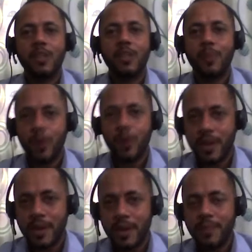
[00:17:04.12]

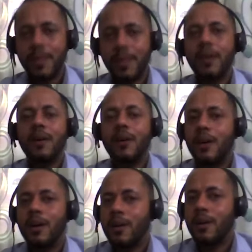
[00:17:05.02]
program
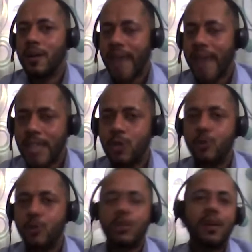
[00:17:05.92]
can
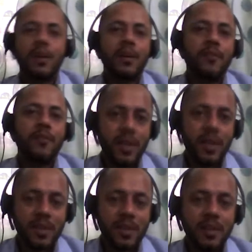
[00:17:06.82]
choose
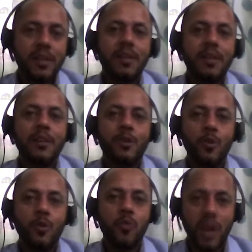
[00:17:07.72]
further to
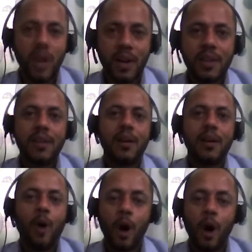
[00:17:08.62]
work
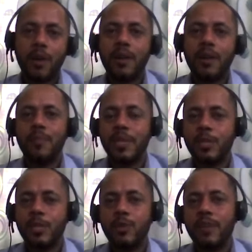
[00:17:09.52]
or
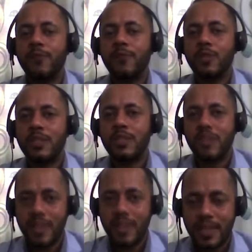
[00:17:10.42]
pursue their future
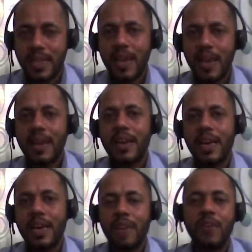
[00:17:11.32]
studies
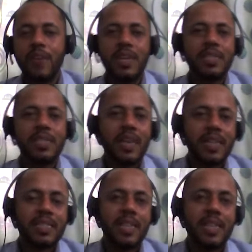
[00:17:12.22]
in various health
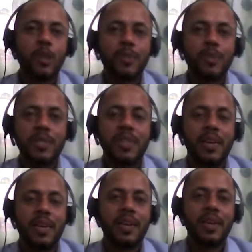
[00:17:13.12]
science options
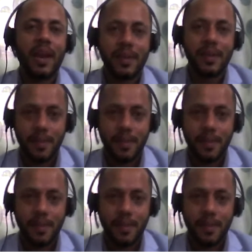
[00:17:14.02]
in Canada.